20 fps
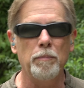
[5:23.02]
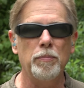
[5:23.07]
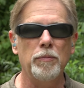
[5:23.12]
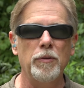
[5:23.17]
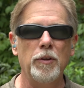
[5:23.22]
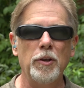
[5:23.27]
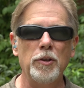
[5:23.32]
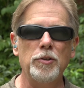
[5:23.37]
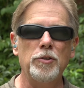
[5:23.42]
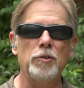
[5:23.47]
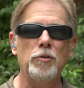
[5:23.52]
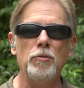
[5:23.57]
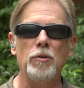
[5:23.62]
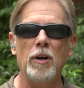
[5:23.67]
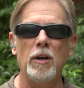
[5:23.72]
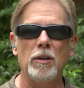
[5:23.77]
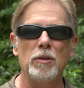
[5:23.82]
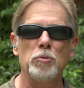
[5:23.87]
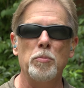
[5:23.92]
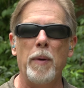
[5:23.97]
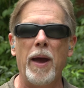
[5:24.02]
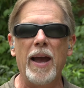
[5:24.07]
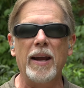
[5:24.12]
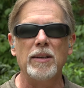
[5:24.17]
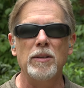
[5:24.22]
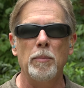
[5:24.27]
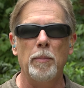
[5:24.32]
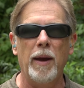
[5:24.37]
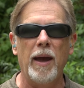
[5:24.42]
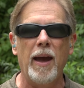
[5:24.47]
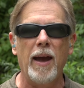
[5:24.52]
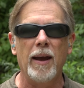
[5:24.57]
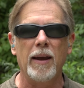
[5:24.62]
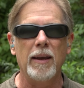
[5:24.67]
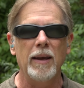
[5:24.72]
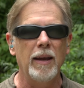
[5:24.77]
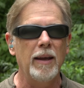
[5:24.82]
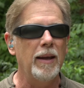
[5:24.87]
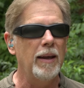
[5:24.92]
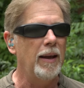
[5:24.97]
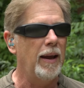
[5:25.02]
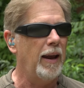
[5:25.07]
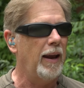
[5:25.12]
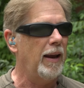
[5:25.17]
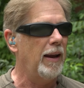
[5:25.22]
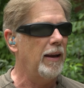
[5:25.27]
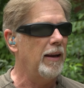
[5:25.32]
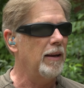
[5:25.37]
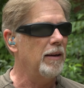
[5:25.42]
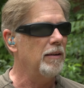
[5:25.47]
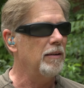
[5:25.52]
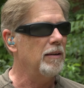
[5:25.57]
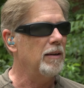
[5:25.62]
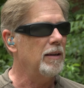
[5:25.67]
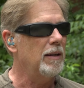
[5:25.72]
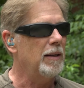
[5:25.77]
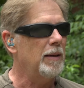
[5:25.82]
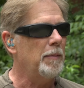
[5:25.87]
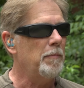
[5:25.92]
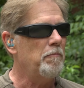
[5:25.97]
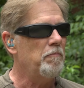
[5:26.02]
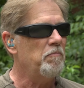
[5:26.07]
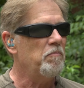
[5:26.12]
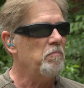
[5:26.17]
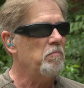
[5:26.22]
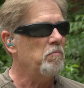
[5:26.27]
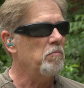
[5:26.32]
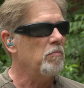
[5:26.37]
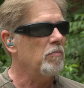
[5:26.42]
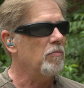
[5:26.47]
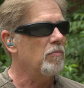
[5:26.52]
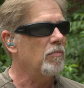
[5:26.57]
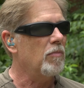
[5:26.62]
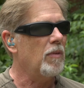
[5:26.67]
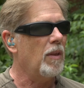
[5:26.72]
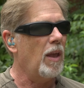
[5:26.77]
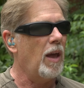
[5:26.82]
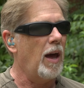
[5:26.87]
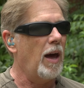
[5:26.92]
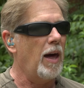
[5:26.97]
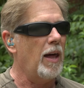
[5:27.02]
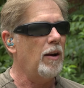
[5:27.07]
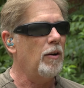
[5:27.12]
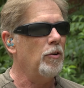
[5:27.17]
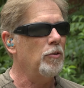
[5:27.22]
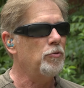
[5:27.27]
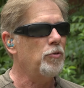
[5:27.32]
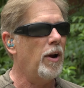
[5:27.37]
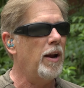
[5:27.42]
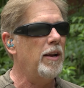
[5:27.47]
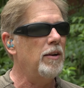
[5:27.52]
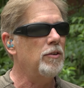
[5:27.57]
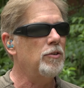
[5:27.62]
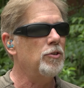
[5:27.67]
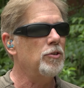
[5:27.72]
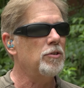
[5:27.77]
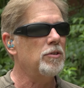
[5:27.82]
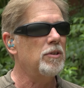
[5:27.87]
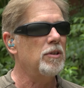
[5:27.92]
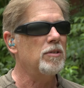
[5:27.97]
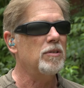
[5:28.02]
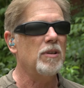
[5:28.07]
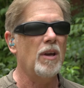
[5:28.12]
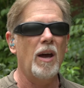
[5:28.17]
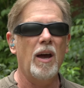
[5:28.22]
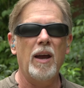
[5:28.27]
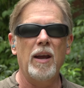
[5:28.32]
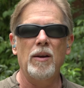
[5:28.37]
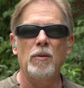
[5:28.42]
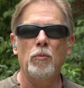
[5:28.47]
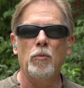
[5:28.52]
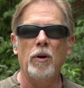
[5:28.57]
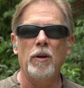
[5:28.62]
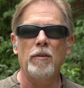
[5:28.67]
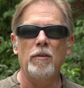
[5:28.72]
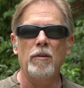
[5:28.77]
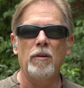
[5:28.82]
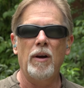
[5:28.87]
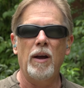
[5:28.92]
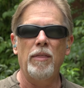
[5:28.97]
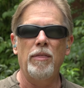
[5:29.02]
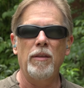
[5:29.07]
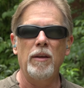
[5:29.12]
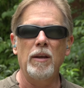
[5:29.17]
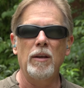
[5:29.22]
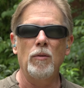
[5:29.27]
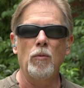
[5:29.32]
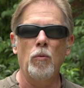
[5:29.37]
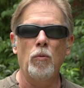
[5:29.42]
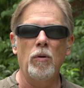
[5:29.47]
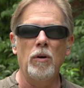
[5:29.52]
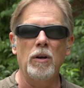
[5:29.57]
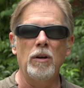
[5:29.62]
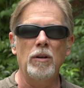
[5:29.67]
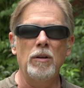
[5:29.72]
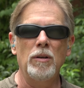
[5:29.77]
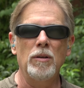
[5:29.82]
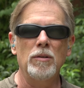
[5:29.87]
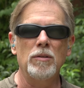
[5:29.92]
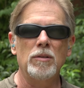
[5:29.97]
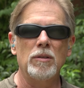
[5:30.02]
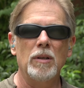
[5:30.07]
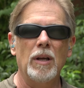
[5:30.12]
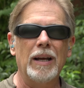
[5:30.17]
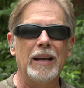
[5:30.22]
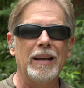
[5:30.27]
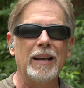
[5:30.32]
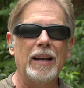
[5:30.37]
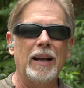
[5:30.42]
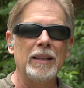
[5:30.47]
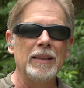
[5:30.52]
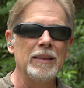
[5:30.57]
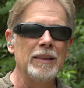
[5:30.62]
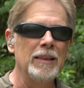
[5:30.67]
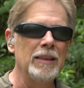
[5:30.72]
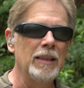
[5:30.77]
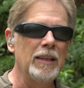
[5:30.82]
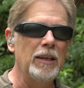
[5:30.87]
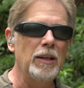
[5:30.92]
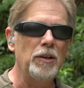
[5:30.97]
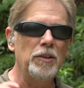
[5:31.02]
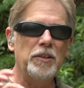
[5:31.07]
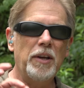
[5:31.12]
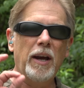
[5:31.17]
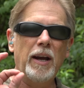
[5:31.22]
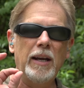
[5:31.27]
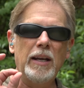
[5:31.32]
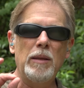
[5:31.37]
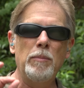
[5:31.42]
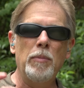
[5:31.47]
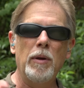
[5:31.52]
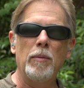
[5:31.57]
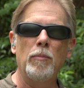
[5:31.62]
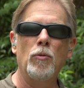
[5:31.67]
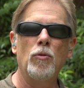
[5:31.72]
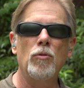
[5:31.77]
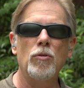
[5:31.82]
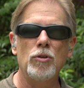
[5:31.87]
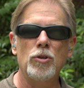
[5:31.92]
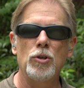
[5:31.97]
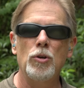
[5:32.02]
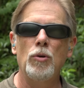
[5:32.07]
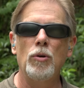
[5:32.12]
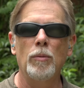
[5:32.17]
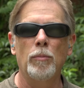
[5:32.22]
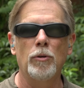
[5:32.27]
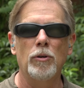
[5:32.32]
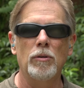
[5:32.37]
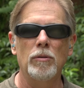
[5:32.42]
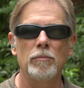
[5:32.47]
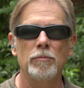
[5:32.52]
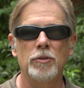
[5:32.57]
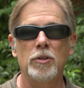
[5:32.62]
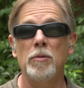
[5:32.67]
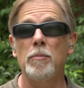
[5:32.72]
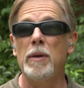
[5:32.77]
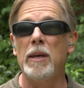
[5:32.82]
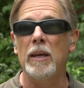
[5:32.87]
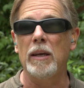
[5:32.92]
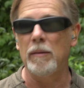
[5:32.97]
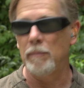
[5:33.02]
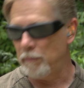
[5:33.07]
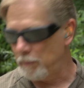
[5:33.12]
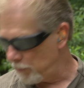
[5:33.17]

the two guns back to back and, I don't know, try and just decide whether I think one is a little tiny bit more shootable to me.